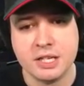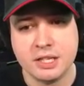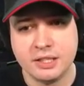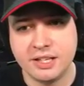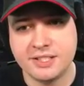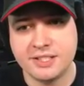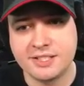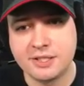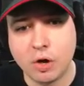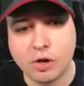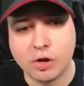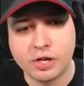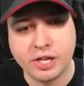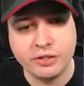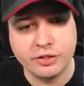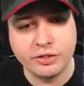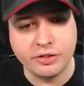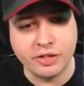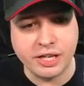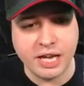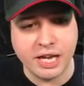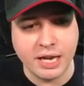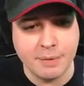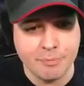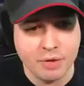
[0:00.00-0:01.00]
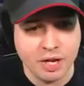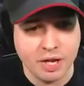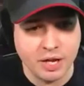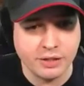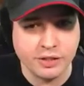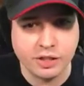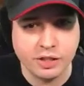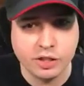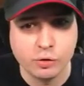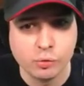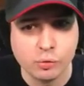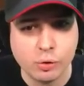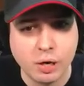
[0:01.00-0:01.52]
Let's log into the game and
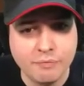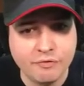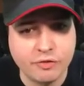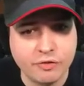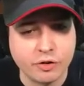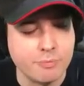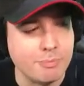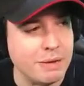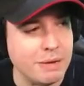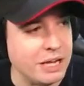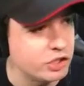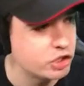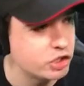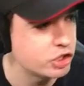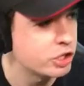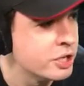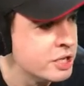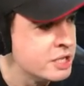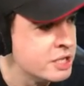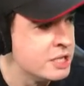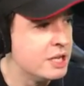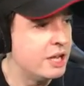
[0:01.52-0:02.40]
queue up for a match.